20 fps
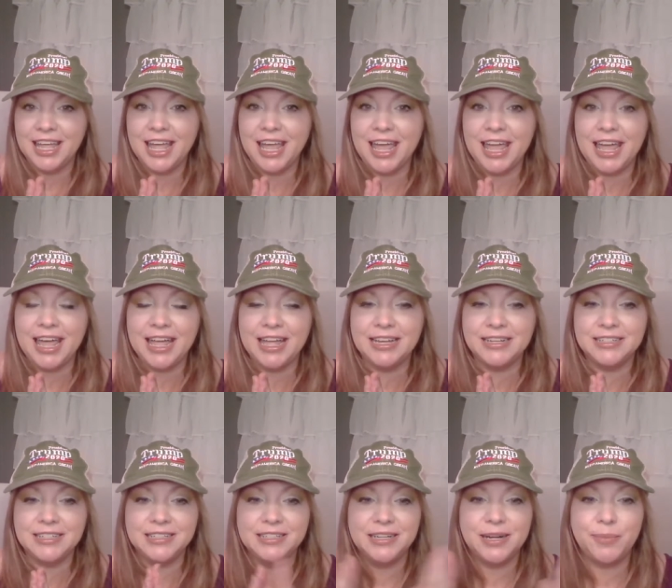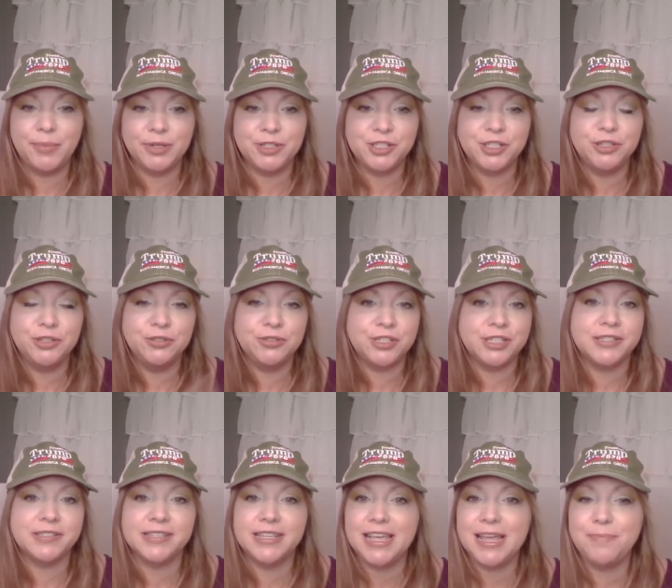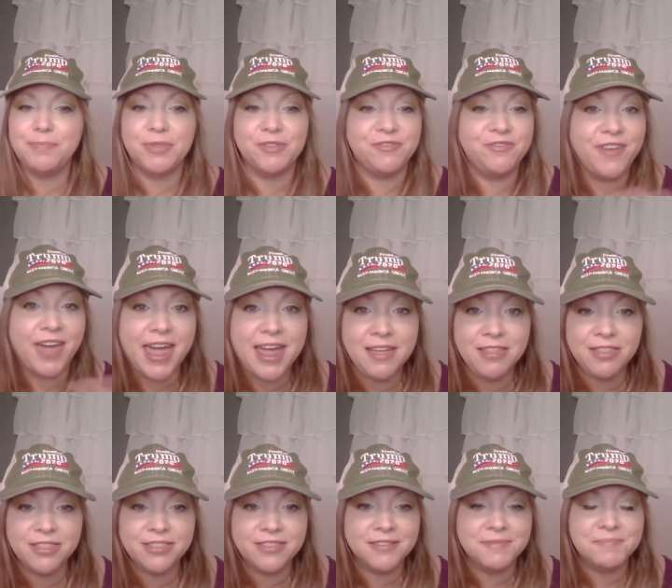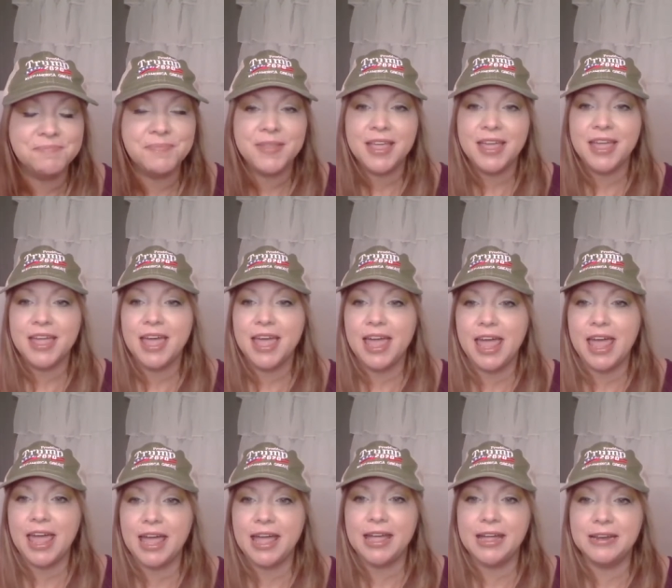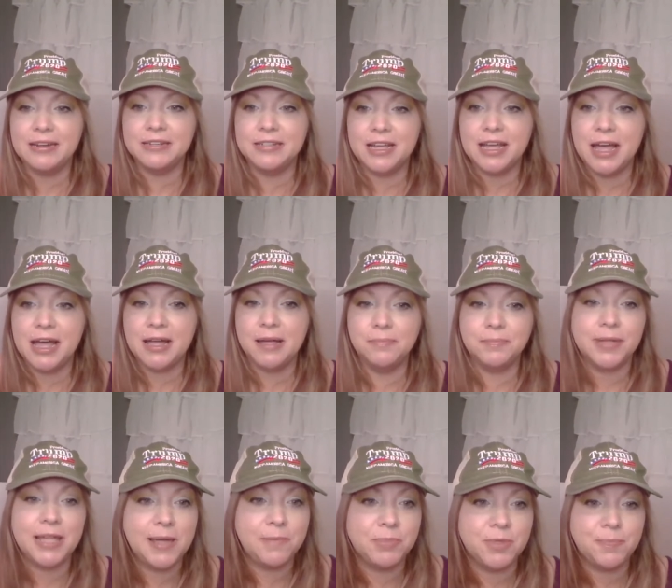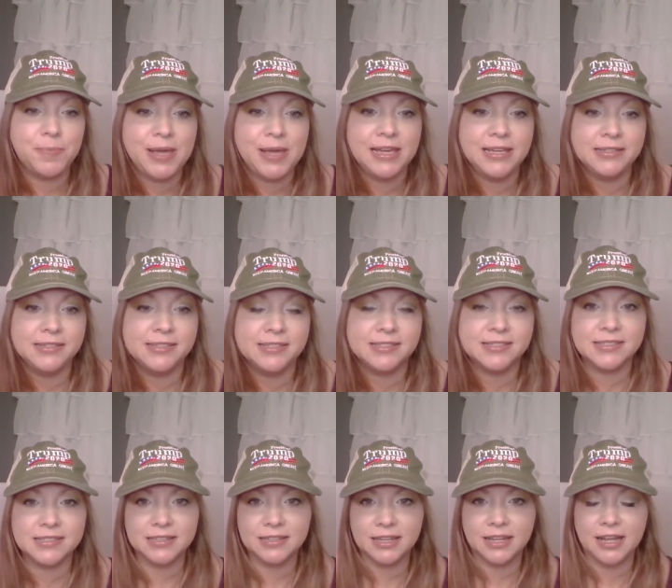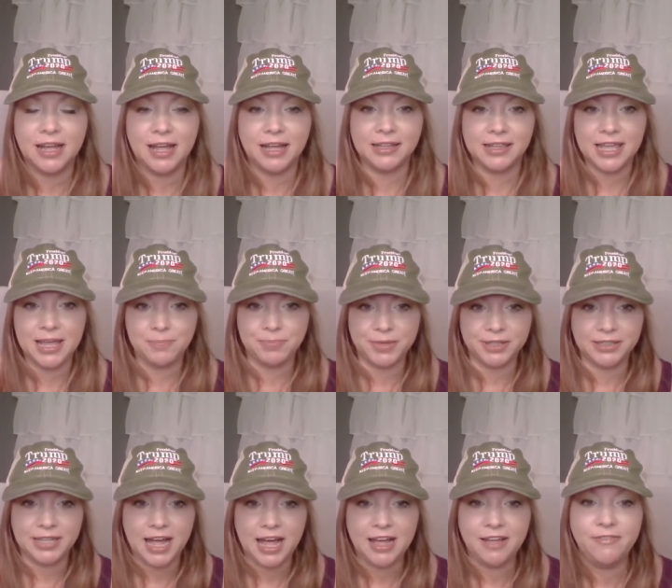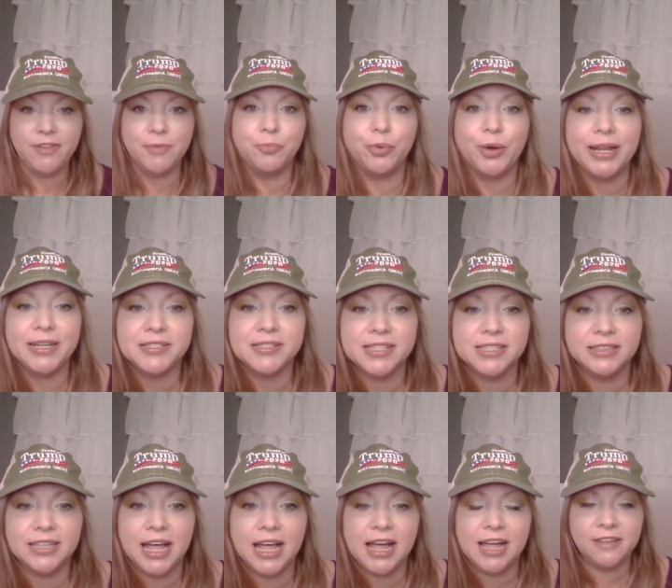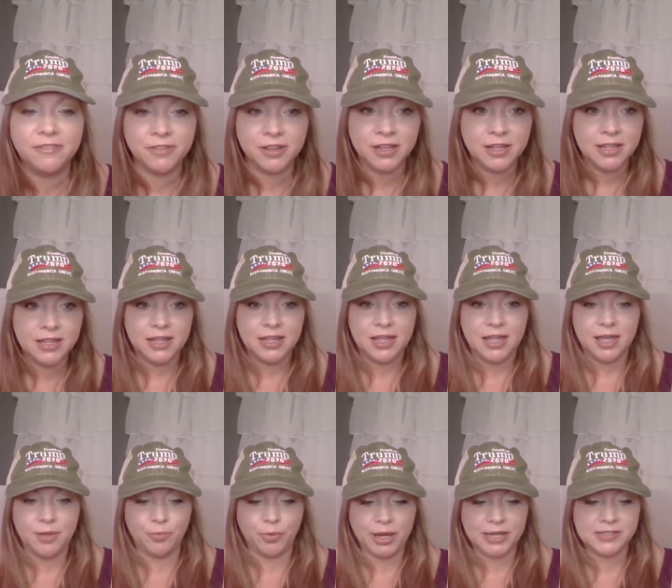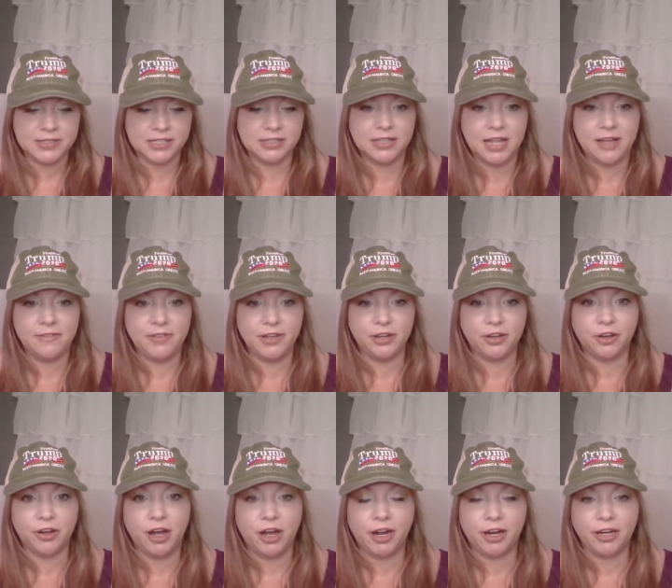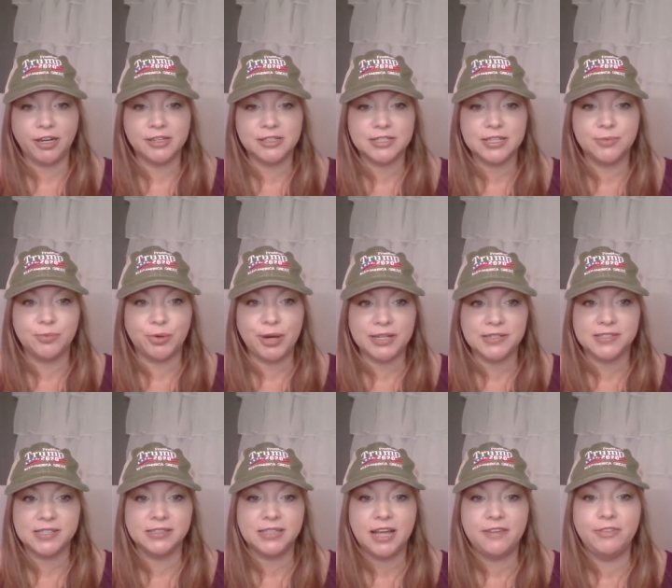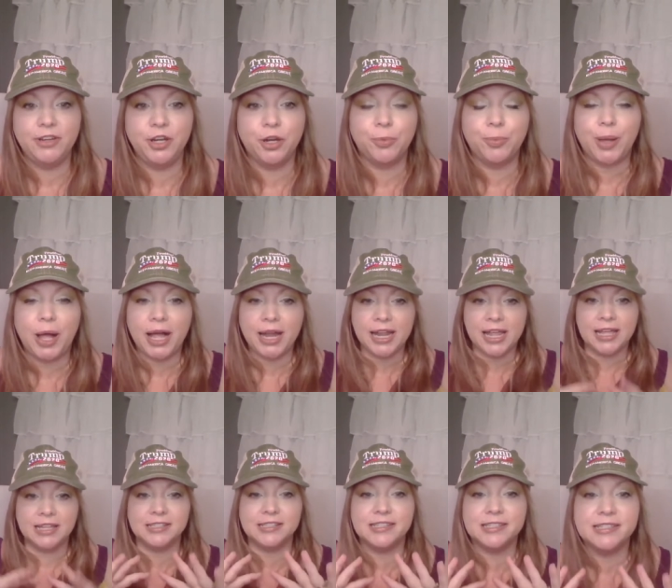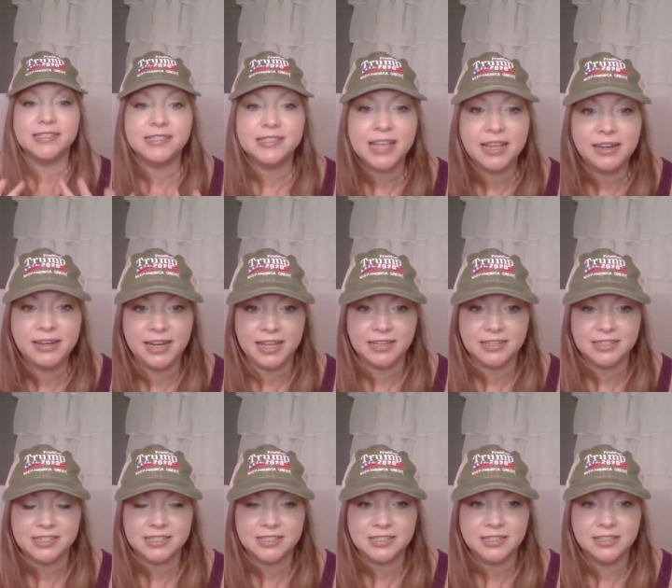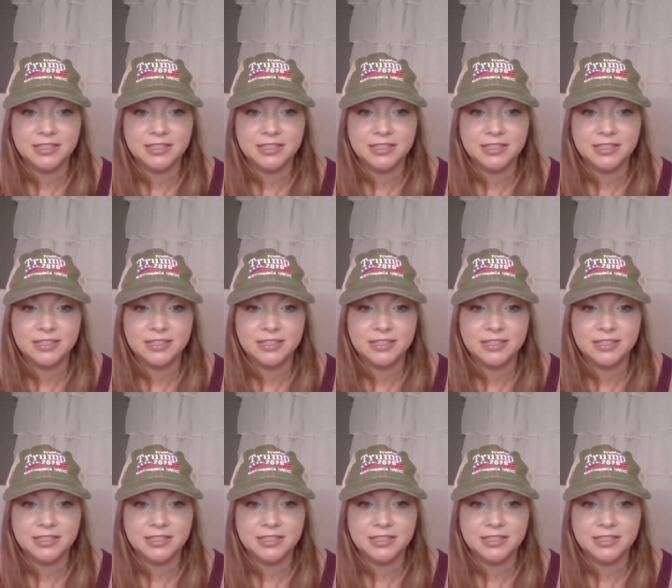And number two, just keep the faith and um, keep the peace, uh, keep the love, embrace the love, Embrace the love in your heart, embrace the love in your body, and send it